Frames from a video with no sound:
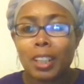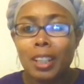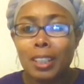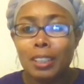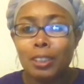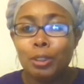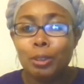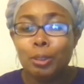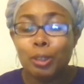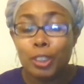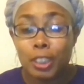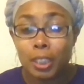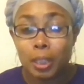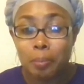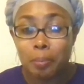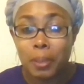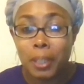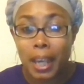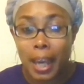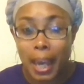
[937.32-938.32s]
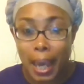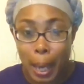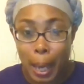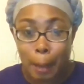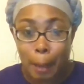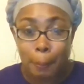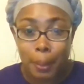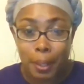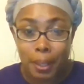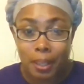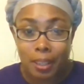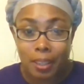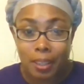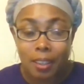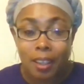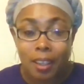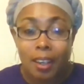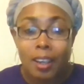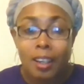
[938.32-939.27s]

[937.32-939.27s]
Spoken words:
and you should be happy